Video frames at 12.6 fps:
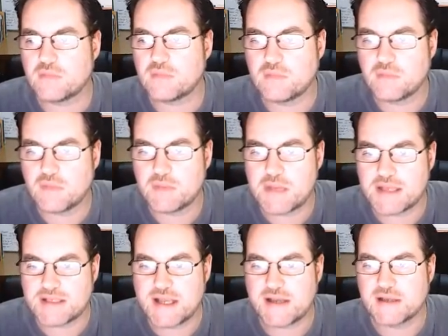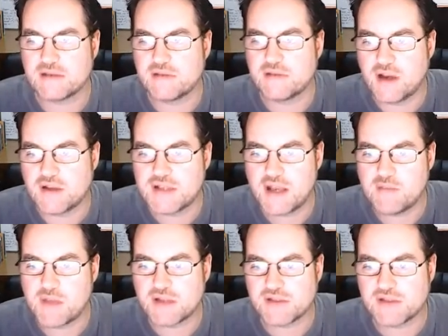about 10
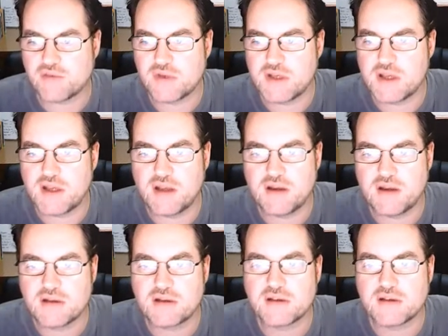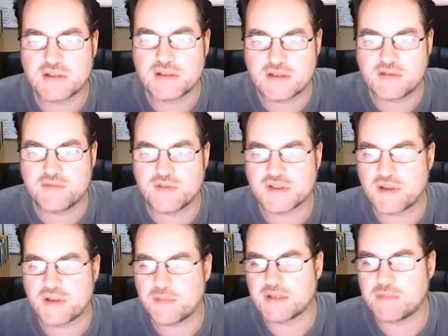months to a year for
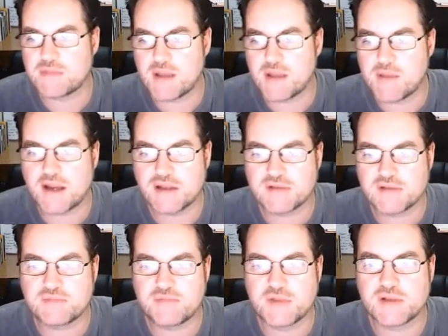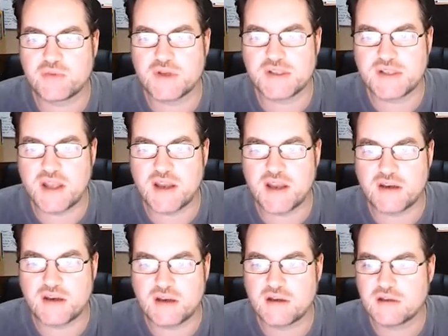something to pay back is pretty standard,
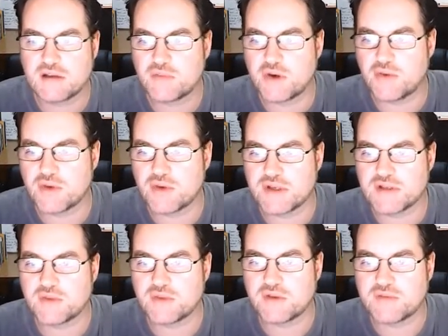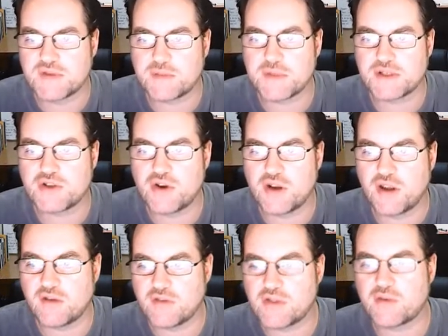pretty reasonable. Something's turning
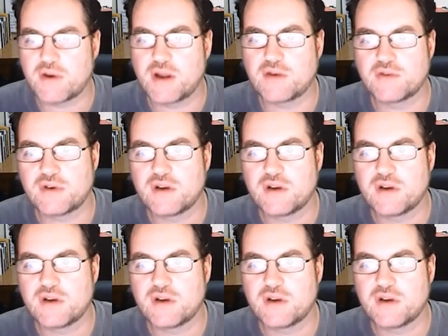over 300,